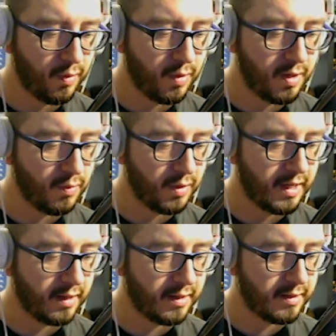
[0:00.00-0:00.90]
1 will
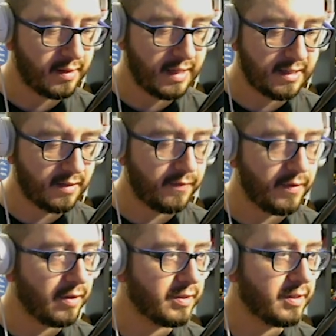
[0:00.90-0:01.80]
kill us. That's a
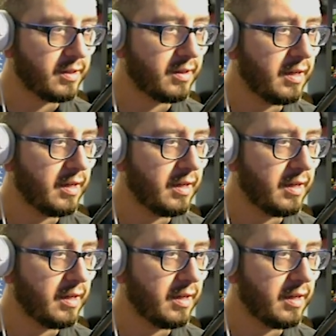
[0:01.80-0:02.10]
false.